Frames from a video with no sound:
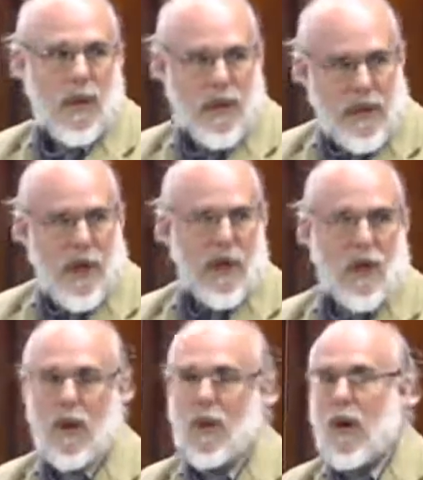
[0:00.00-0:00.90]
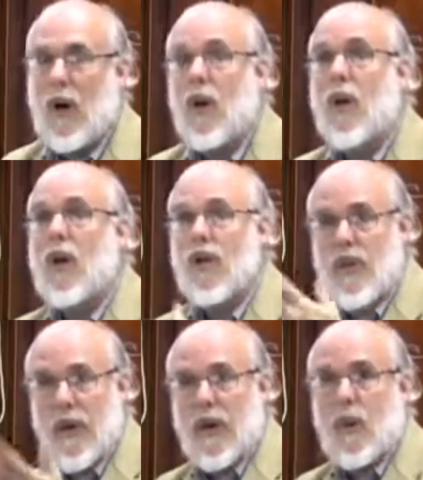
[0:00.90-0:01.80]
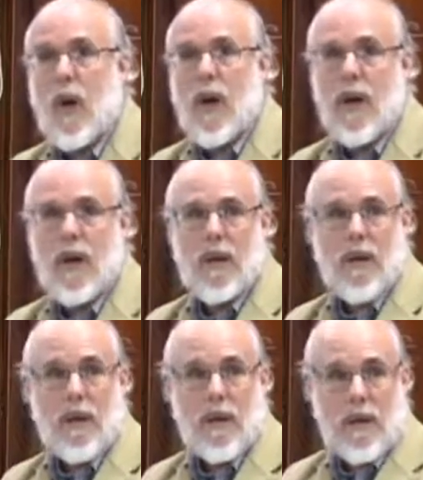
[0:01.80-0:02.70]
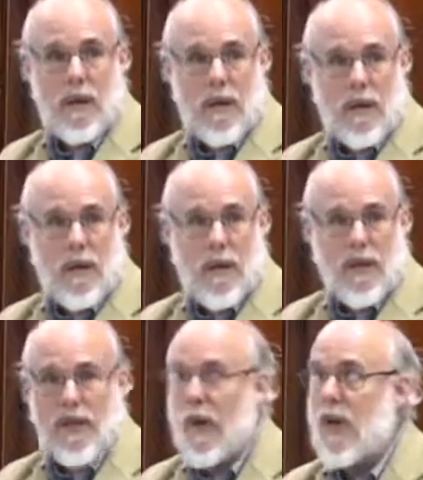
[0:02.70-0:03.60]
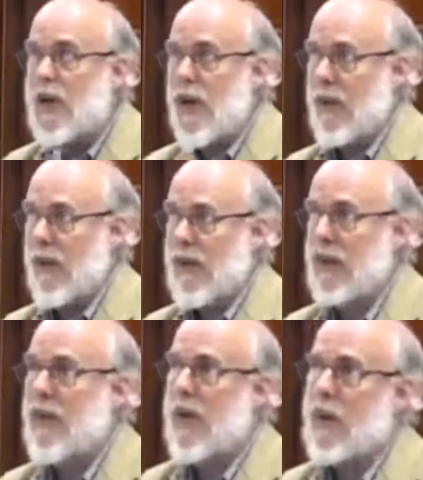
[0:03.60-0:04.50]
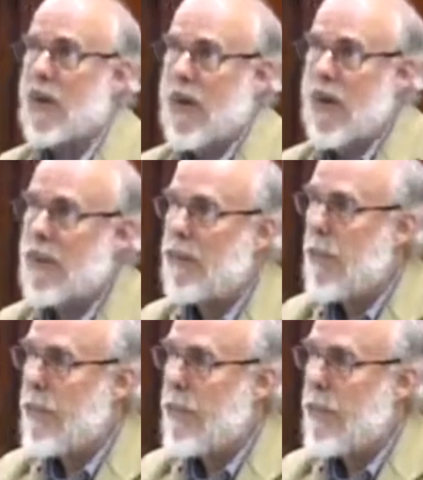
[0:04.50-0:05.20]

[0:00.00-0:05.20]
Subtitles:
We follow our law. Our law is very wide. It's very generous. It's very broad.